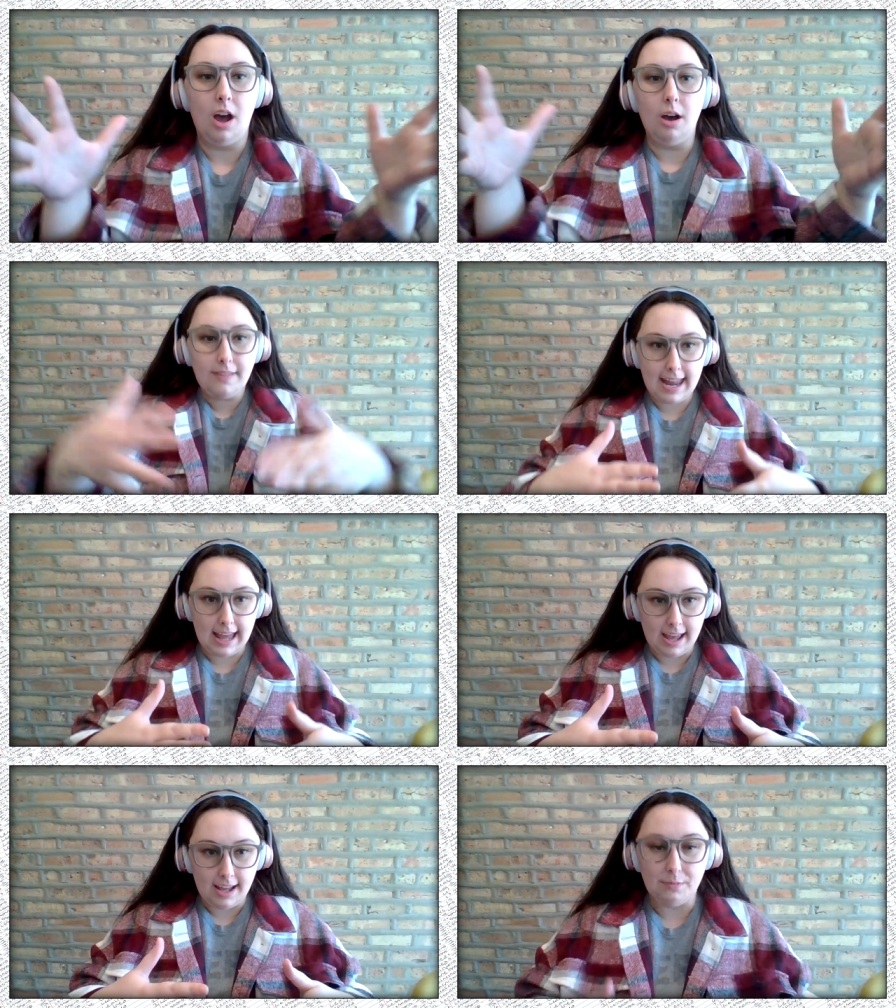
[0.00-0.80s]
to hone
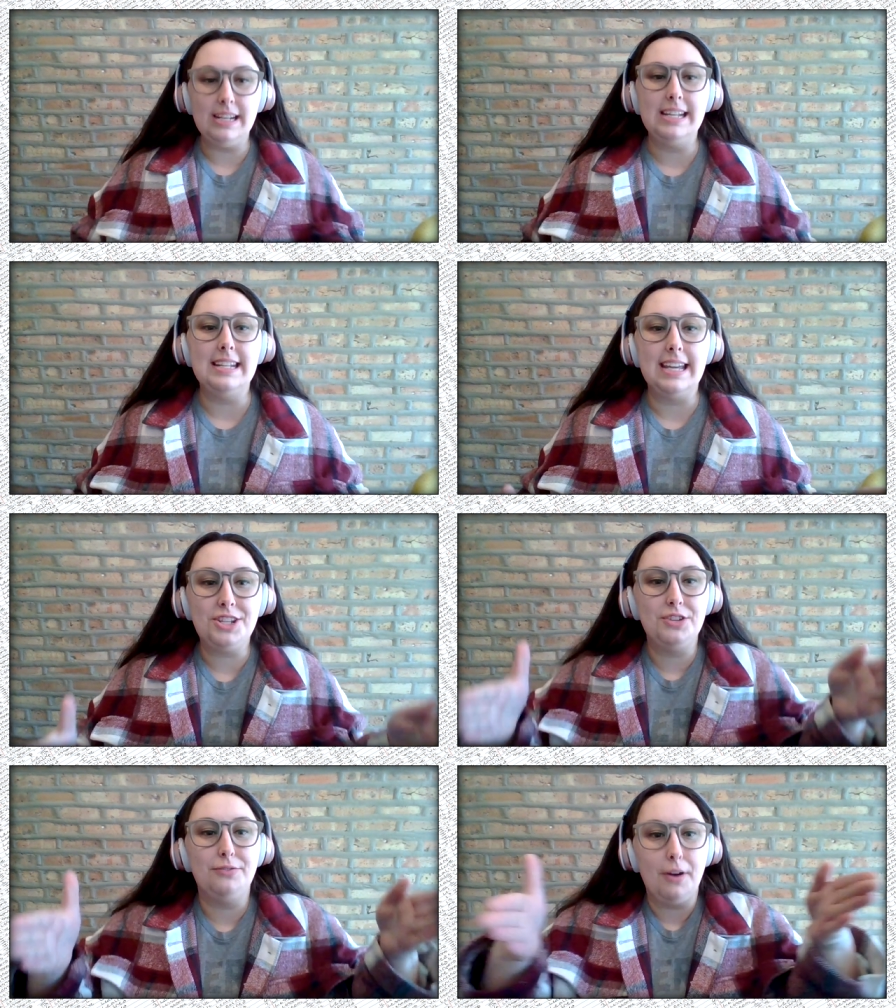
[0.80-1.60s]
that in. We need to
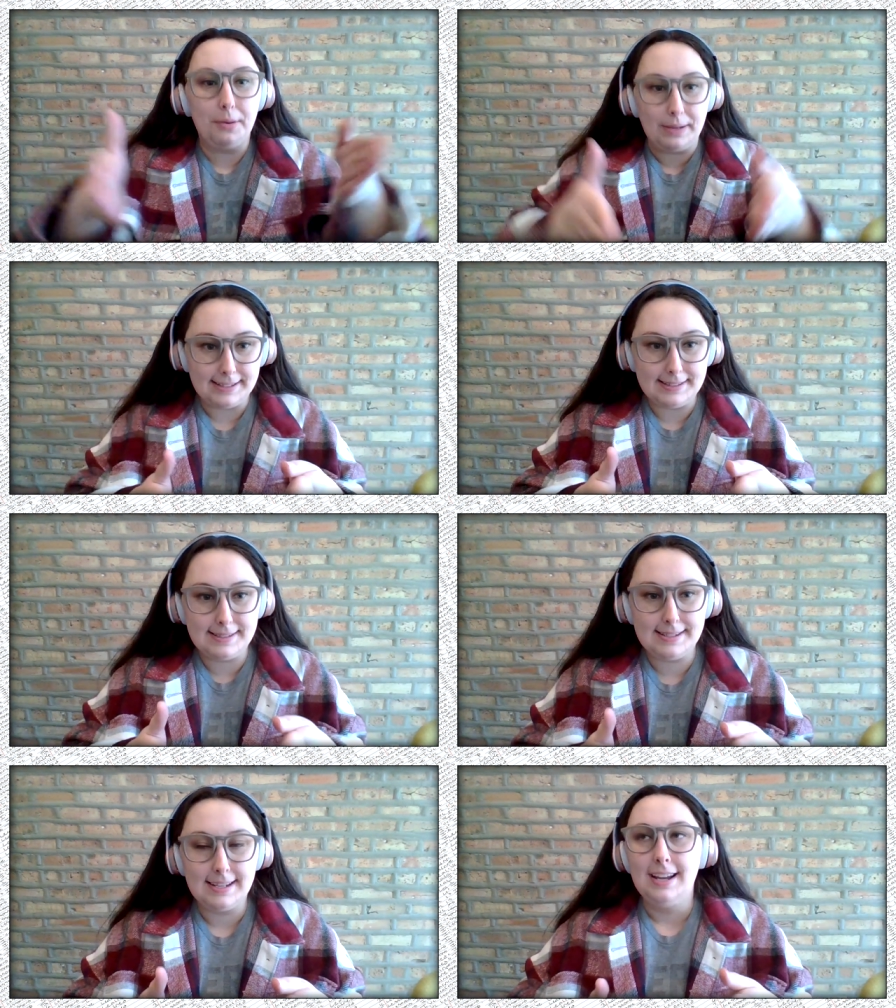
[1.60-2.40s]
get you
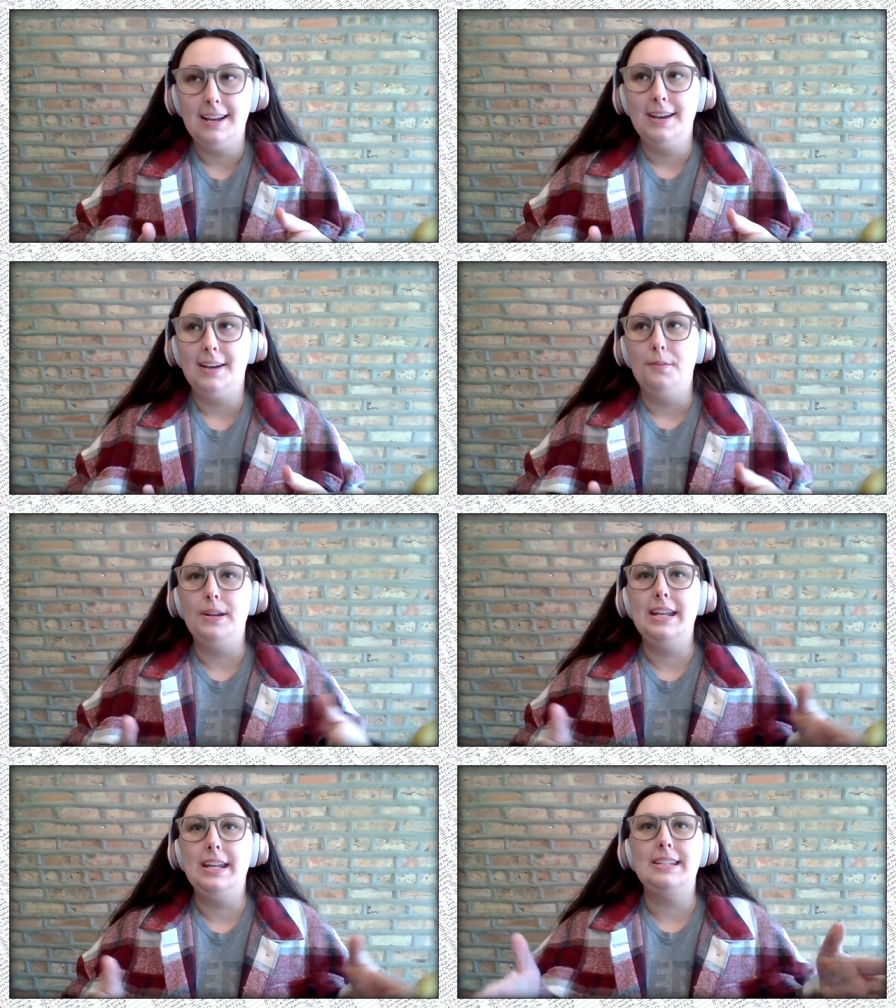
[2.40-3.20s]
focused.
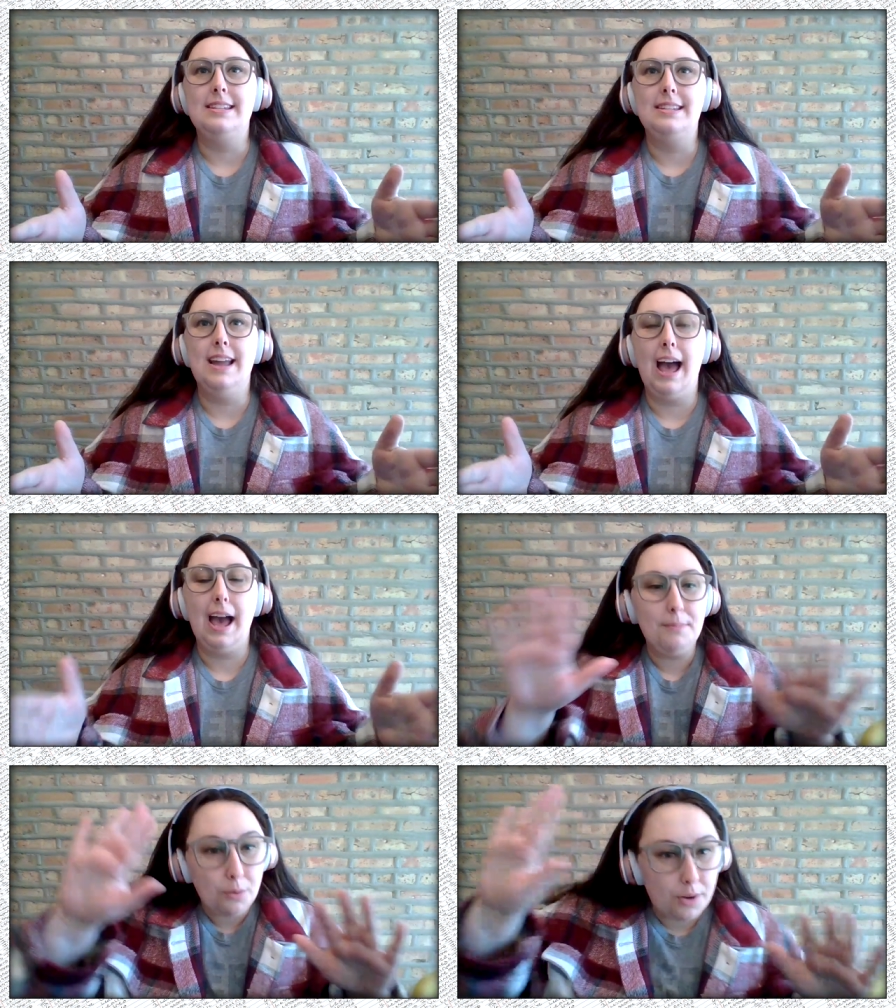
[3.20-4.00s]
We need,
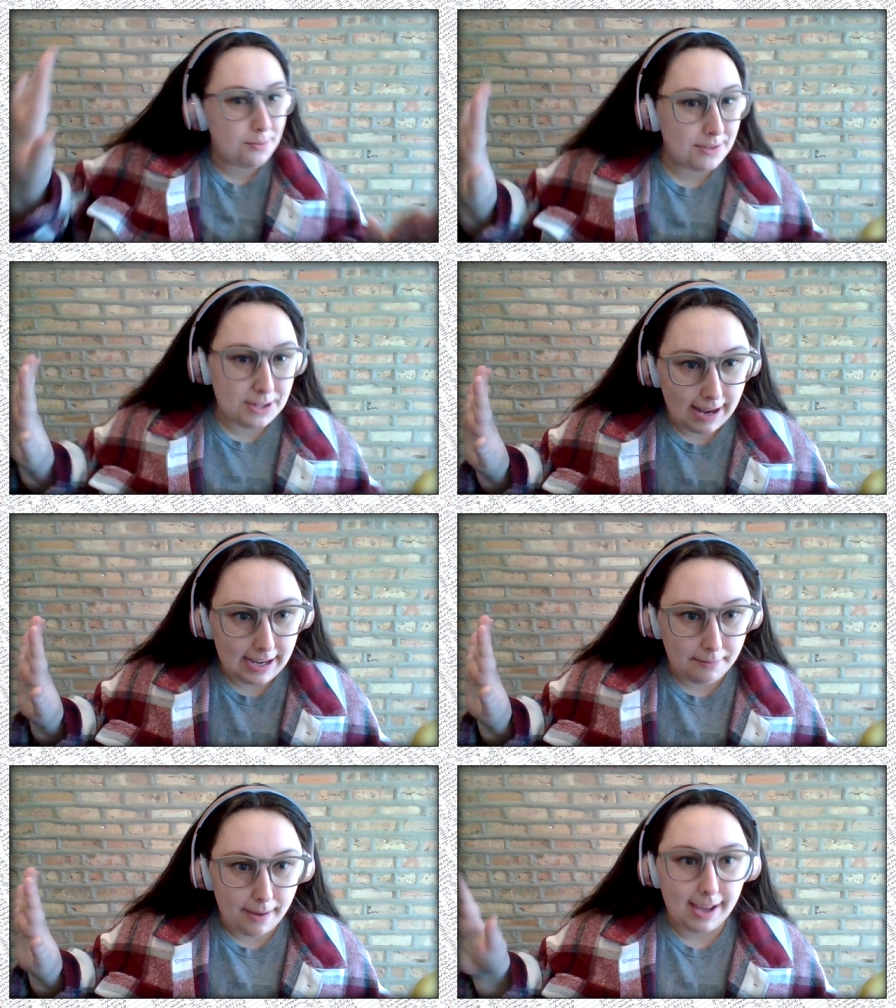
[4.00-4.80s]
I'm annoyed with you
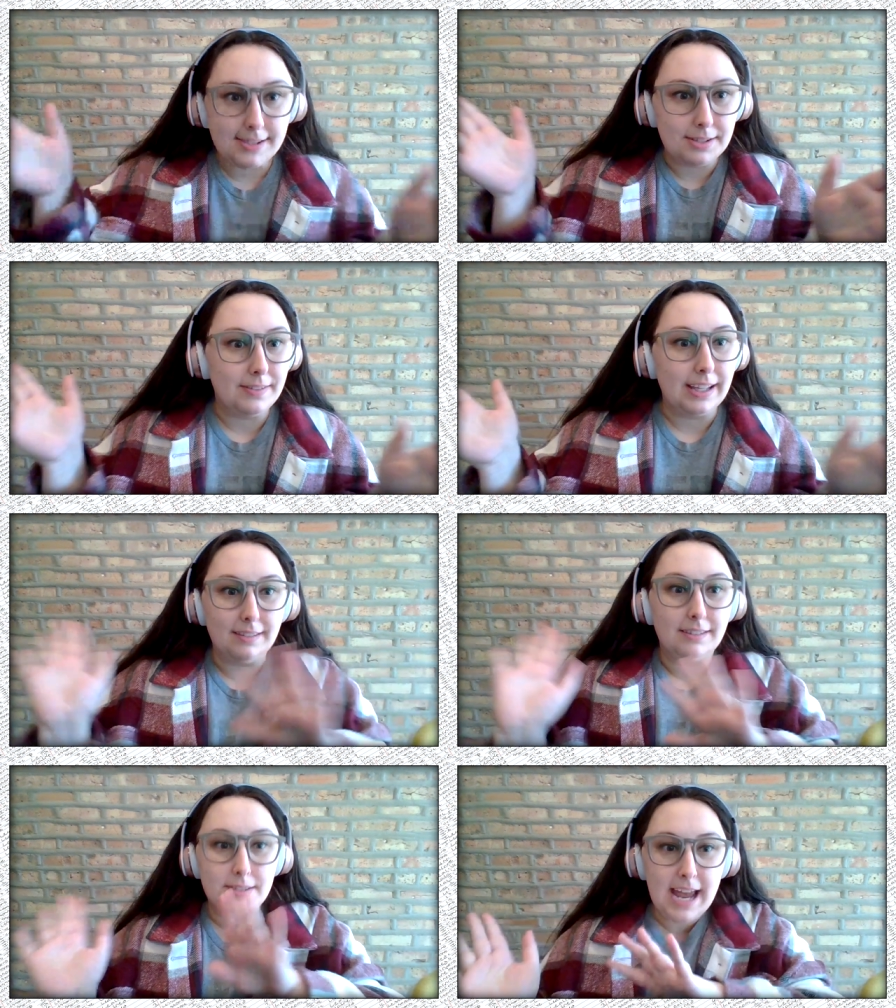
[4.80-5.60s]
anyway. So like,
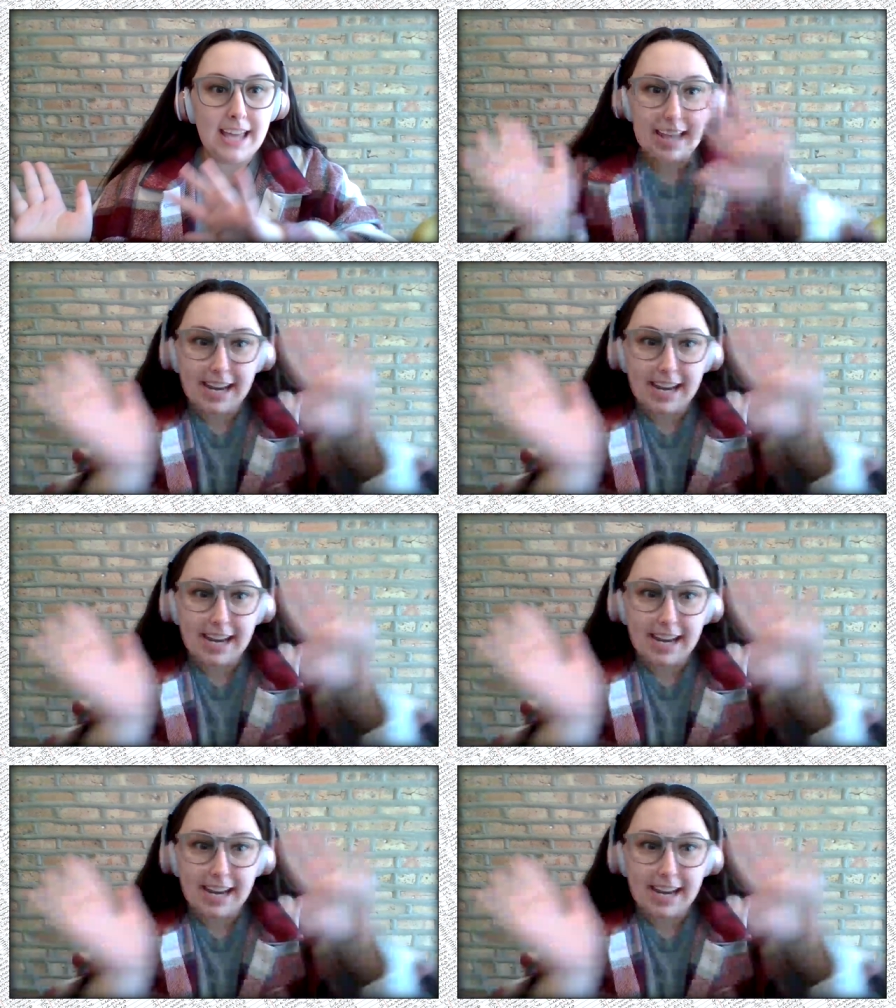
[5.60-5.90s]
take